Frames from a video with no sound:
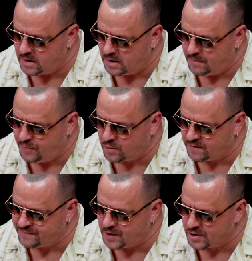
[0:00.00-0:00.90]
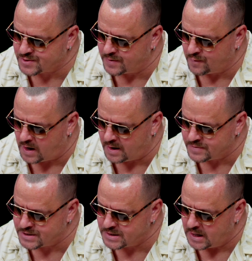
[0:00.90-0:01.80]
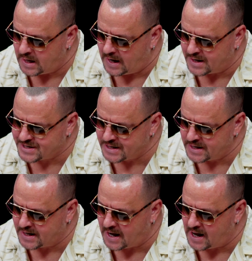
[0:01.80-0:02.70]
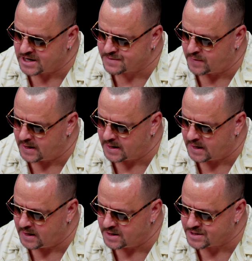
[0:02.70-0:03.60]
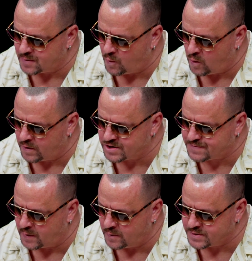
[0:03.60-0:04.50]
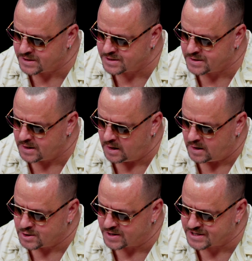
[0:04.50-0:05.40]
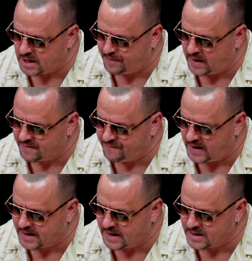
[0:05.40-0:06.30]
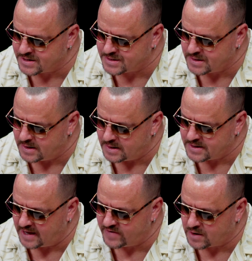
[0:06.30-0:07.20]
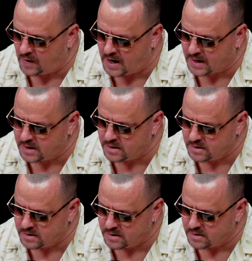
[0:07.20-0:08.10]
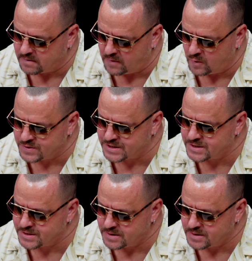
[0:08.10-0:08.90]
born of nursery rhymes and silly cosplay kids in warriors' poses, dressed up like Vikings, Davy Crockett, Moses,